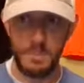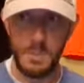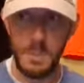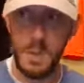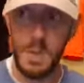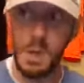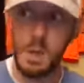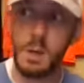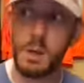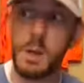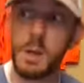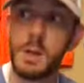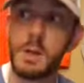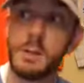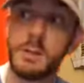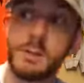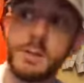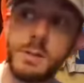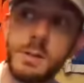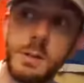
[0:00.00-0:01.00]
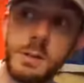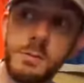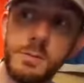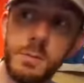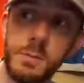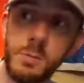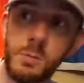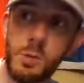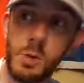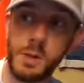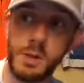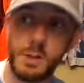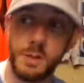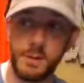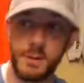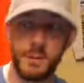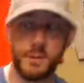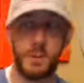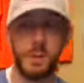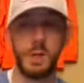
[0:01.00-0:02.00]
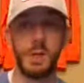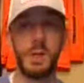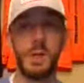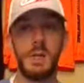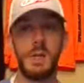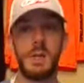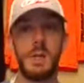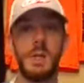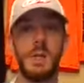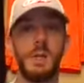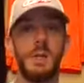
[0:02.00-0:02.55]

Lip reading: from 1 to 3.